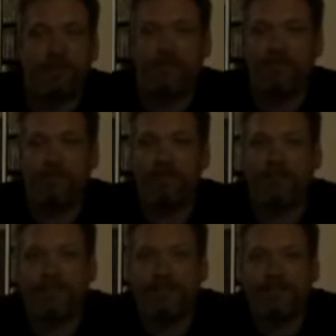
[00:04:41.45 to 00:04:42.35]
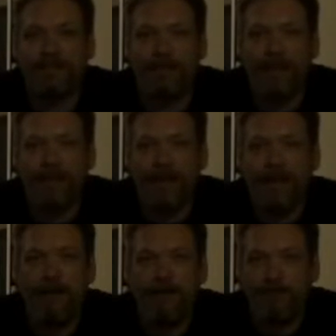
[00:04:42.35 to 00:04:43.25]
living space they may
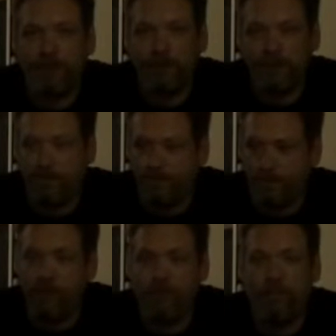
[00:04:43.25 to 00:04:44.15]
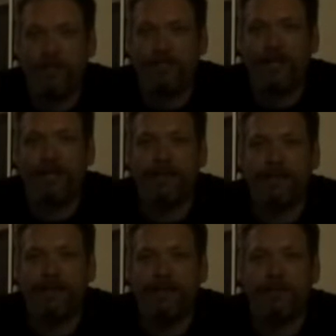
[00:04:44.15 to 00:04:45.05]
have will most likely
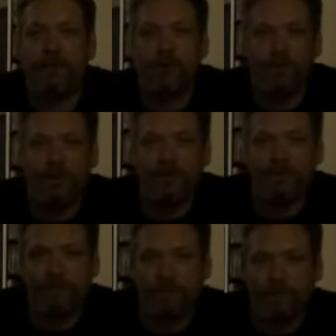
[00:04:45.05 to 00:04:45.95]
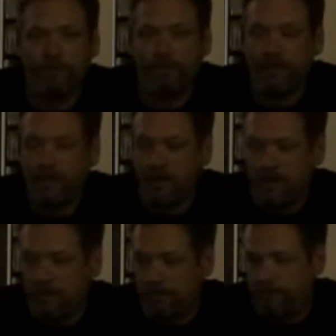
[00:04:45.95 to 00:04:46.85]
have a cordless phone.
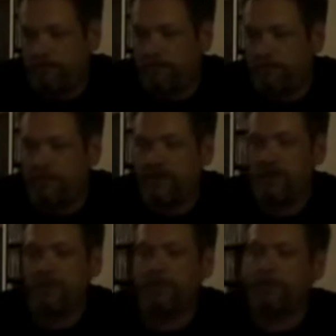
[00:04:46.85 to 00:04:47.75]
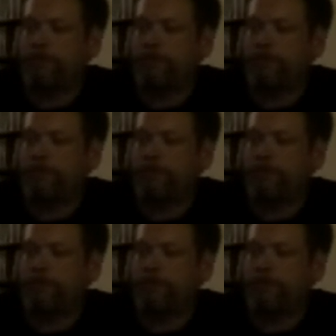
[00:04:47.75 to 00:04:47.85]
Excuse me.